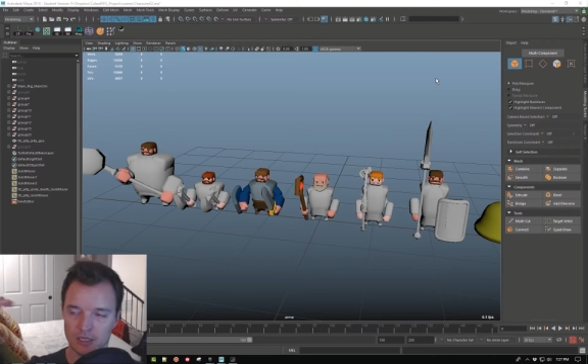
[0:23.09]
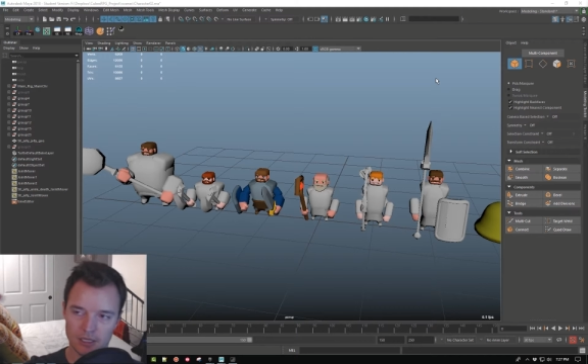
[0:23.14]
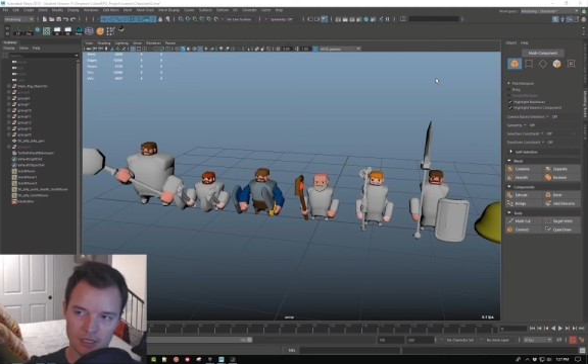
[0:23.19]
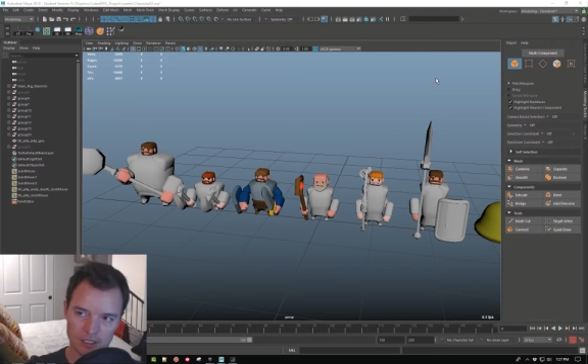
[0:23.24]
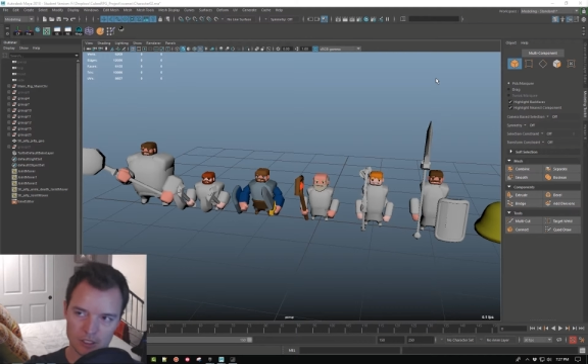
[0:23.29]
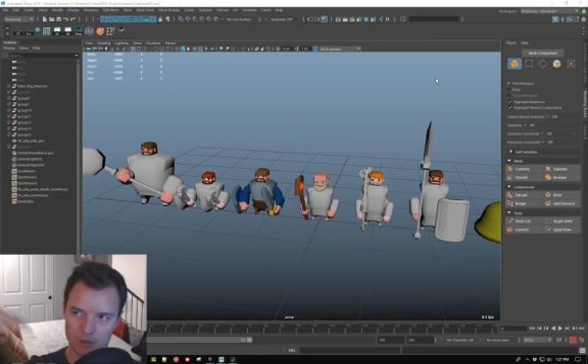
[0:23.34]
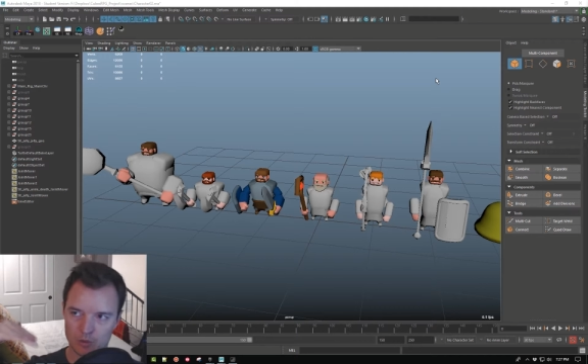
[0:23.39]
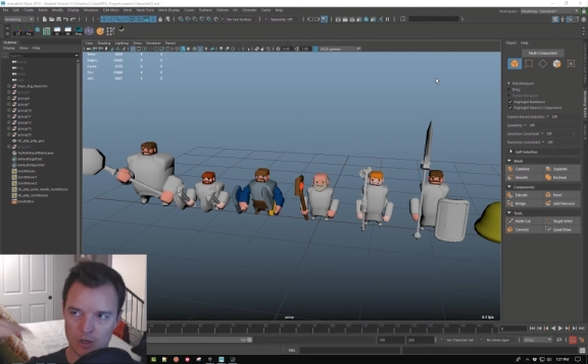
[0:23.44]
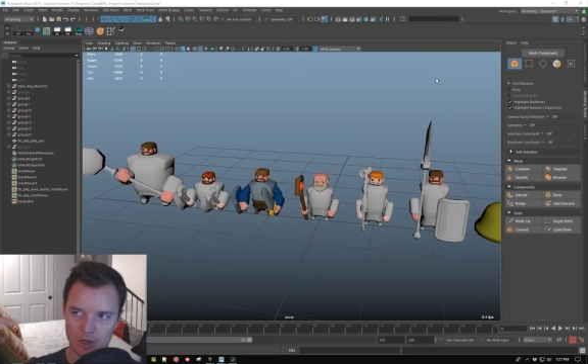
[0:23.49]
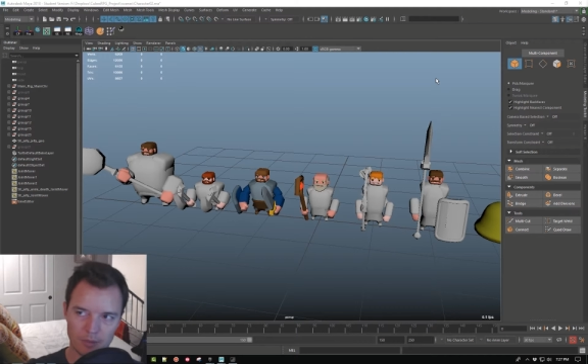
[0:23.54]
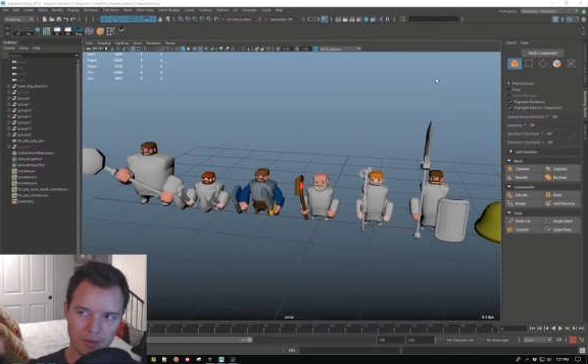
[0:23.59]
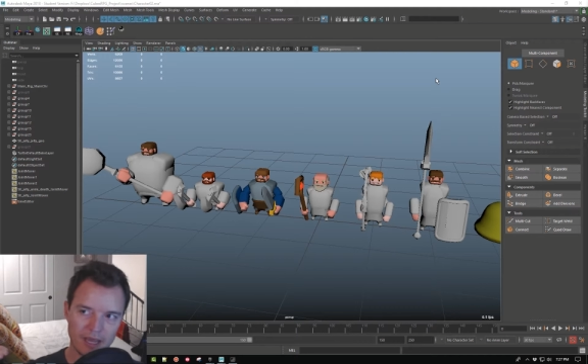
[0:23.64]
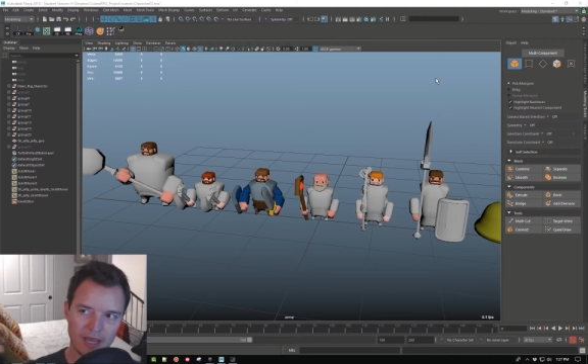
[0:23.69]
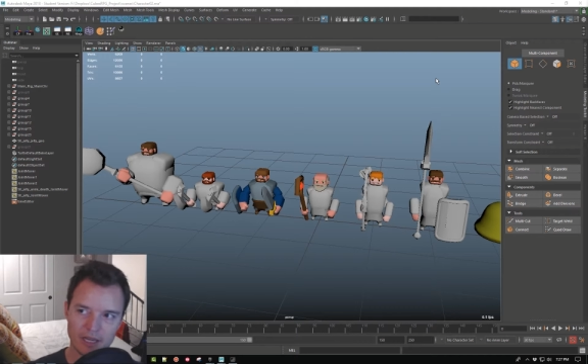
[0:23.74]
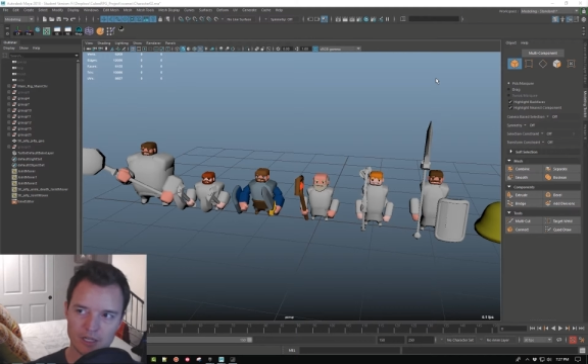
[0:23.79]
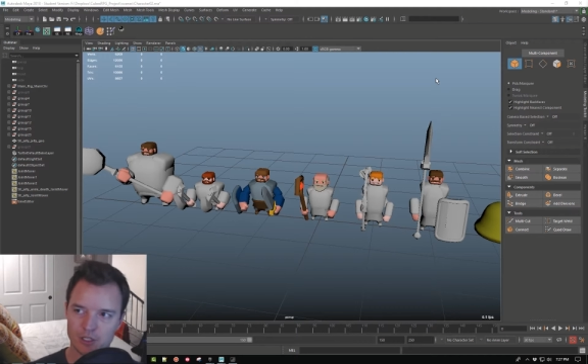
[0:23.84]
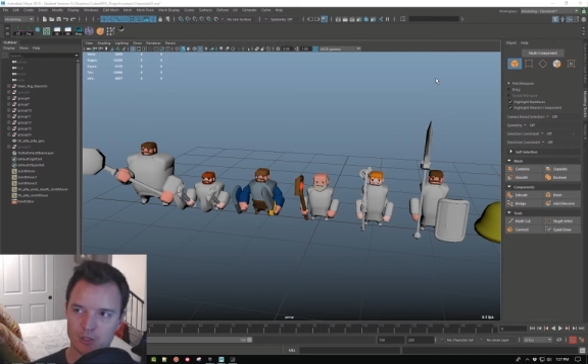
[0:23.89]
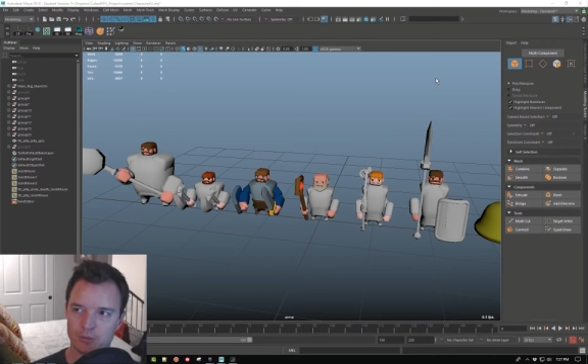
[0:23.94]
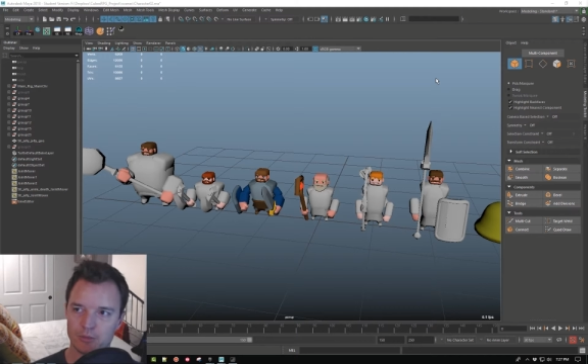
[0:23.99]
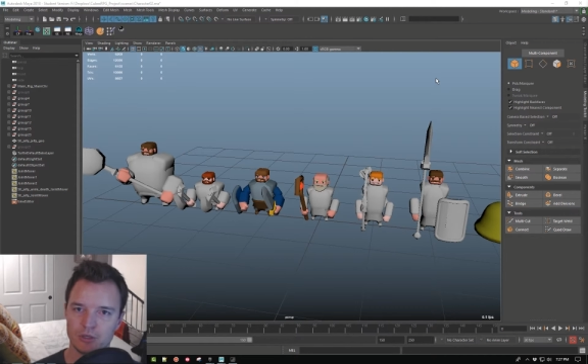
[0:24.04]
swap
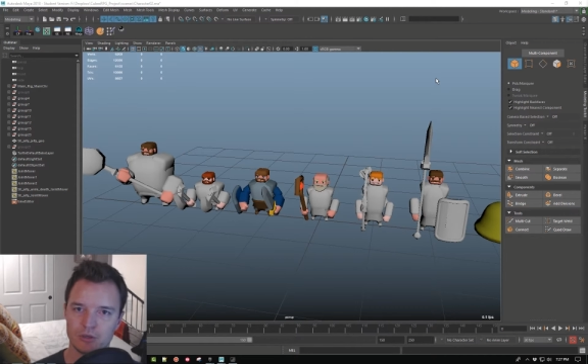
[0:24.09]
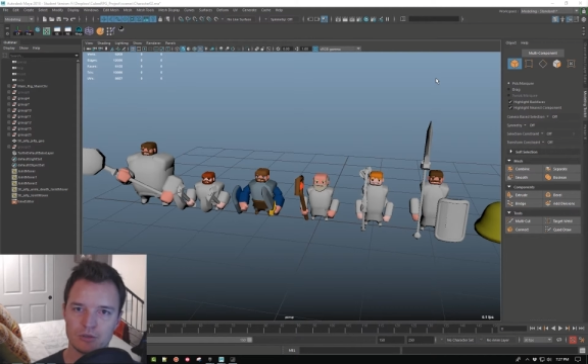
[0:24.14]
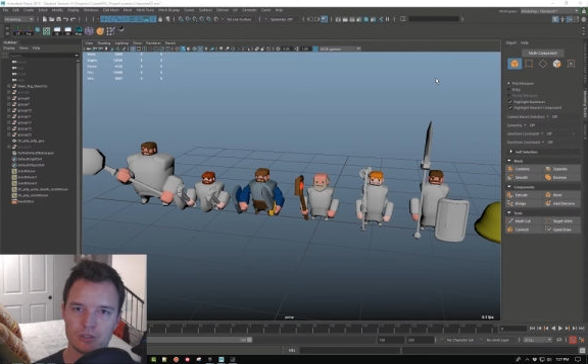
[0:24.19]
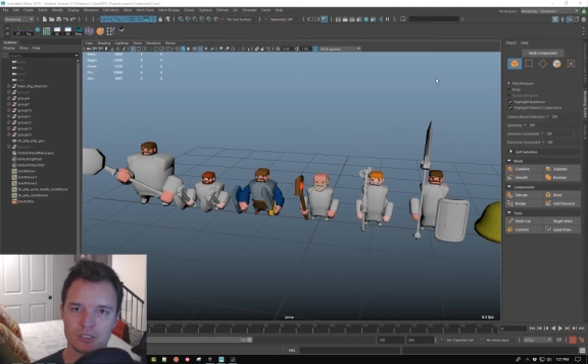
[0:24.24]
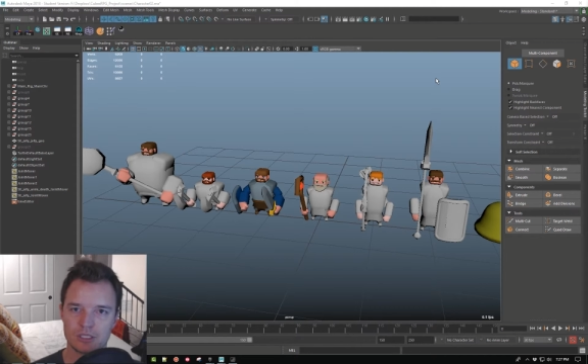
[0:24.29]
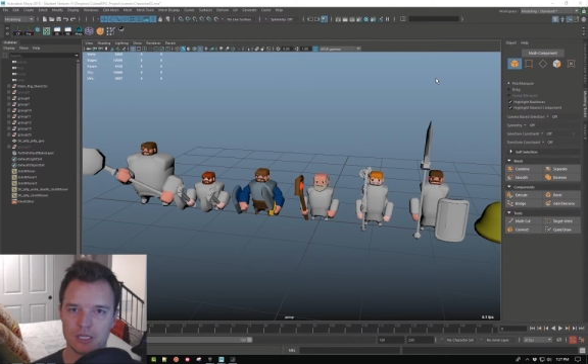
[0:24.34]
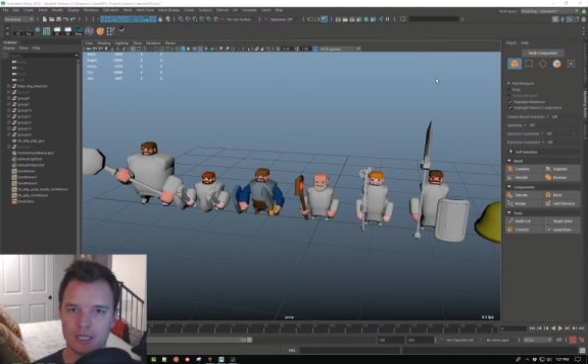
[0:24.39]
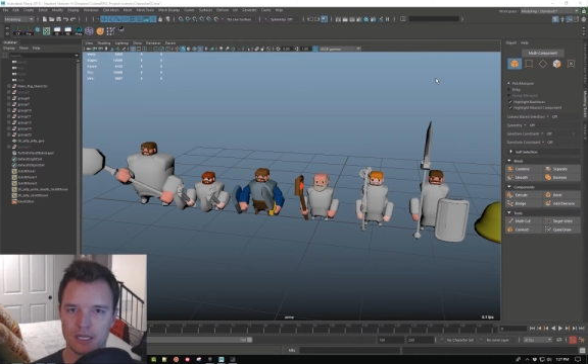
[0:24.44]
attributes,